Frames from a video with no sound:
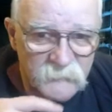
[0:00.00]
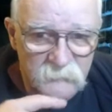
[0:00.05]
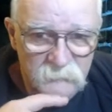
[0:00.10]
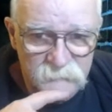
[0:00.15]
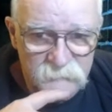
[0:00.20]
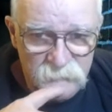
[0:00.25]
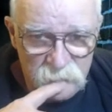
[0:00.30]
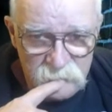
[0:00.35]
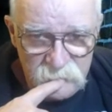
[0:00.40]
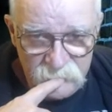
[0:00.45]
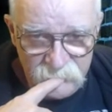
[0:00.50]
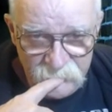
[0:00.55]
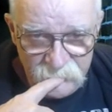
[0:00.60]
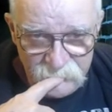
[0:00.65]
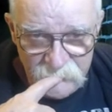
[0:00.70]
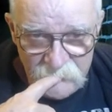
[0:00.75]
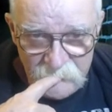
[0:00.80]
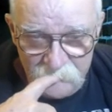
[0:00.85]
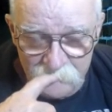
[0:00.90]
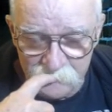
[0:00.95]
Arizona at the
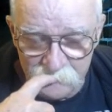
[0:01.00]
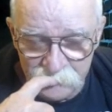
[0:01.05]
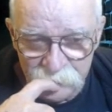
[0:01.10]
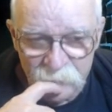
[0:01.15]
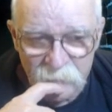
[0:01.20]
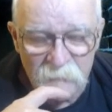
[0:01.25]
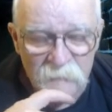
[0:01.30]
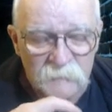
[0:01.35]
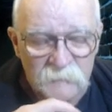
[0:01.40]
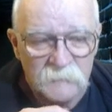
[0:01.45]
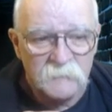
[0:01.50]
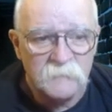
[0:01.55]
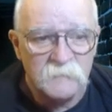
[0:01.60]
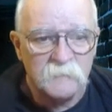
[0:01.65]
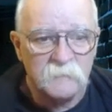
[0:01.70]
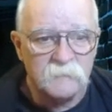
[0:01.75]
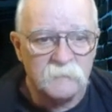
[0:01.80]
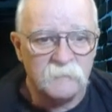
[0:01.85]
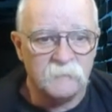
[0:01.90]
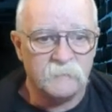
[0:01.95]
time.
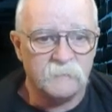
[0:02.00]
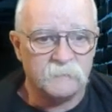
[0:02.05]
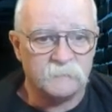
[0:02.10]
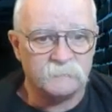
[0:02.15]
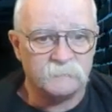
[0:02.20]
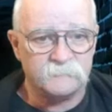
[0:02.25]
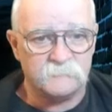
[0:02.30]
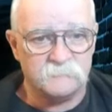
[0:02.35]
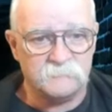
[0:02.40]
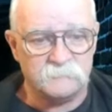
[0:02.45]
And